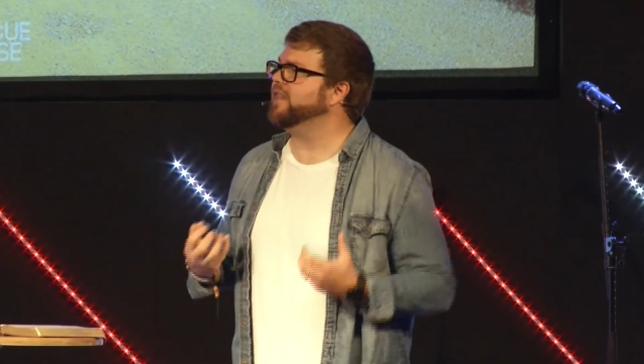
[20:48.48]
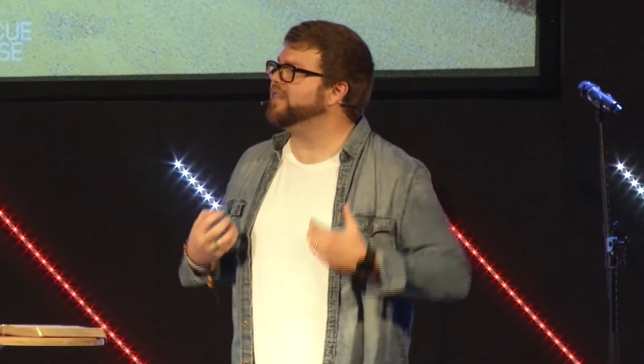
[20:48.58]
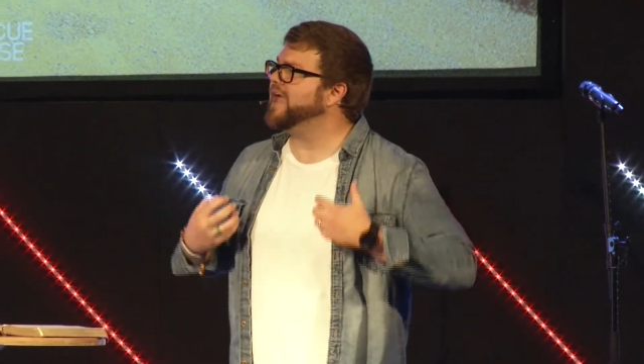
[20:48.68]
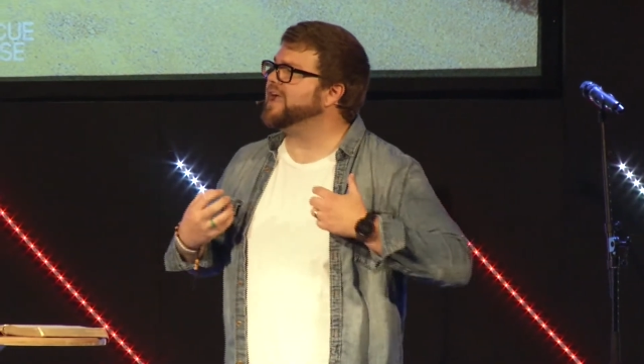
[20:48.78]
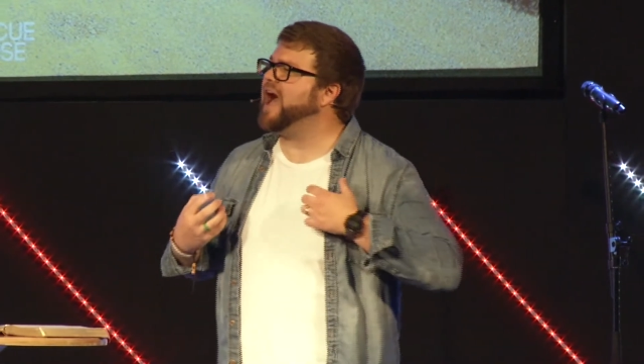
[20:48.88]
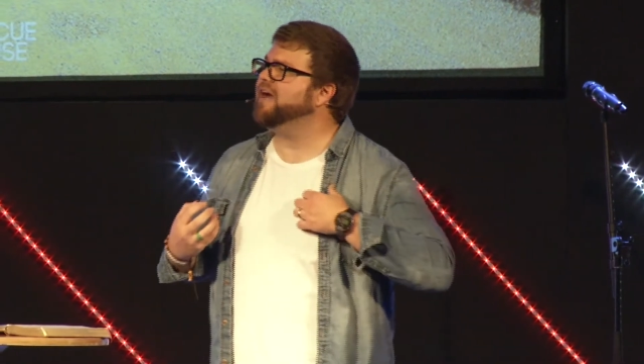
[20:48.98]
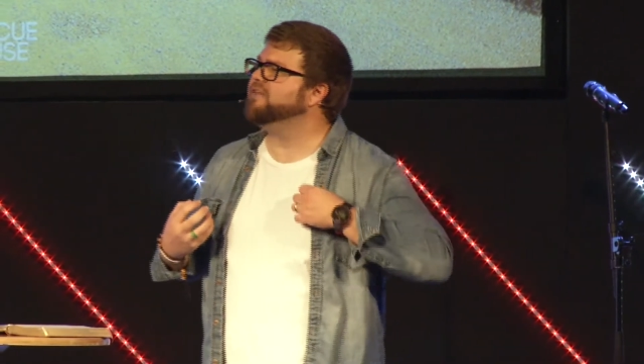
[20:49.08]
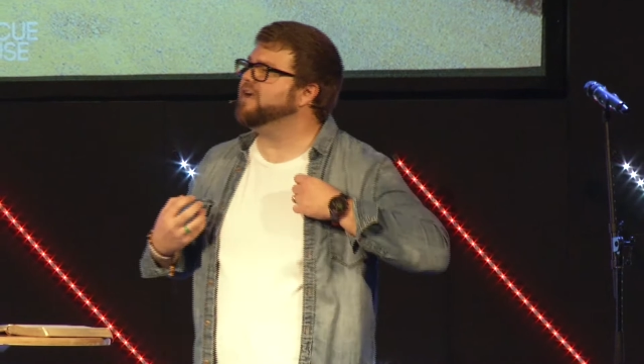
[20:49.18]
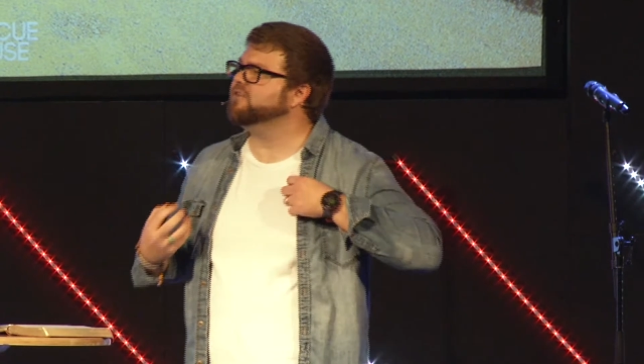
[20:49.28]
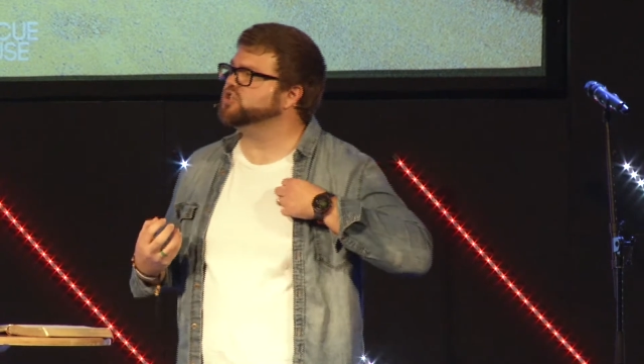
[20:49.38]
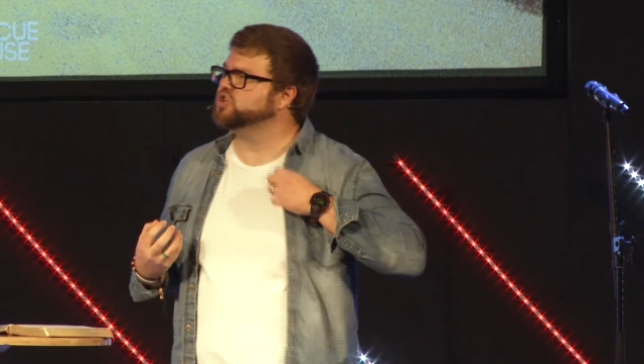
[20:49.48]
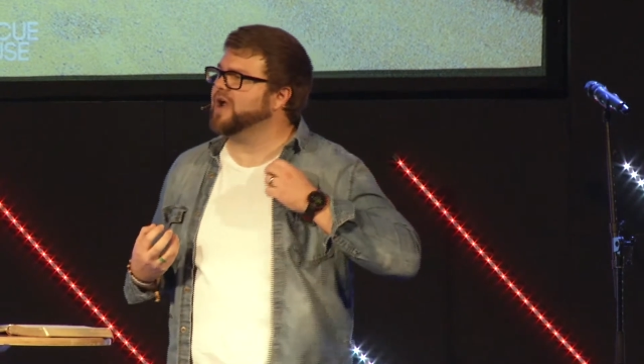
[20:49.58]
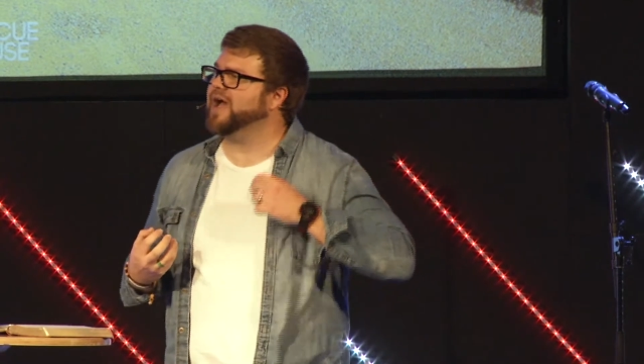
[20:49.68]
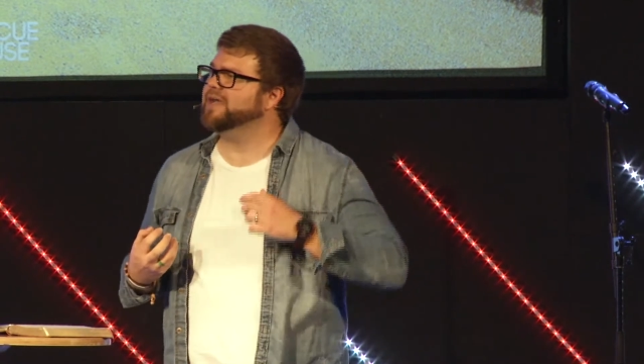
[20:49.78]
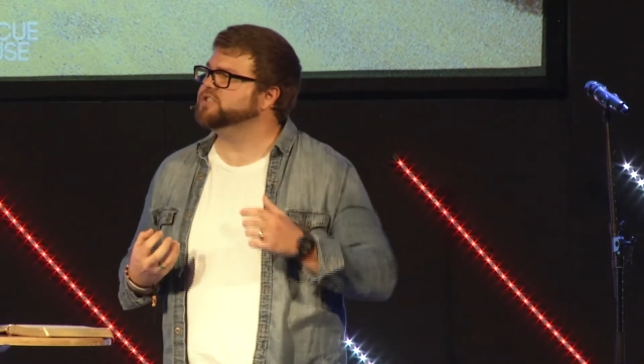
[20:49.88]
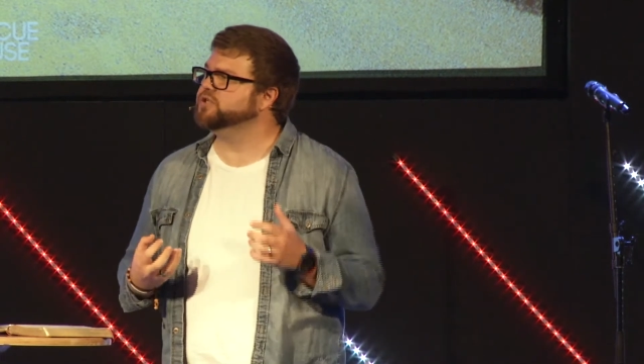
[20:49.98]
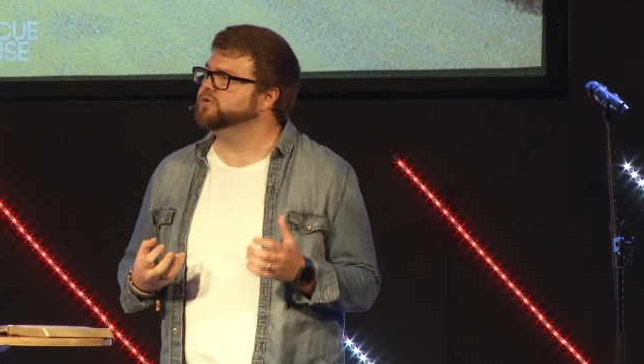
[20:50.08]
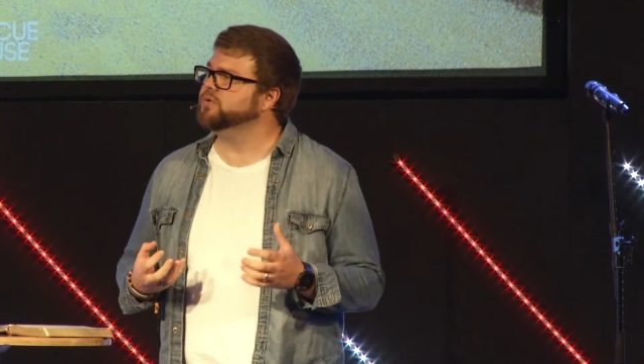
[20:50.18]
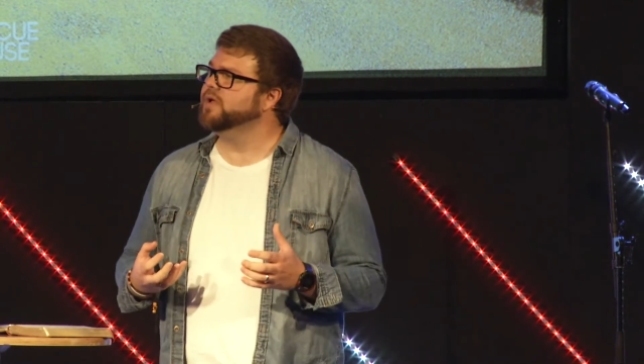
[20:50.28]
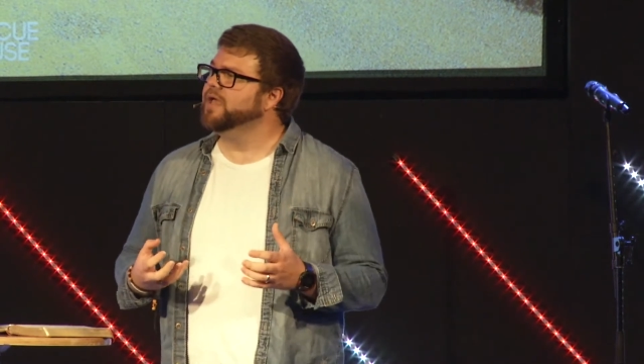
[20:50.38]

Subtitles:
I've ever tried to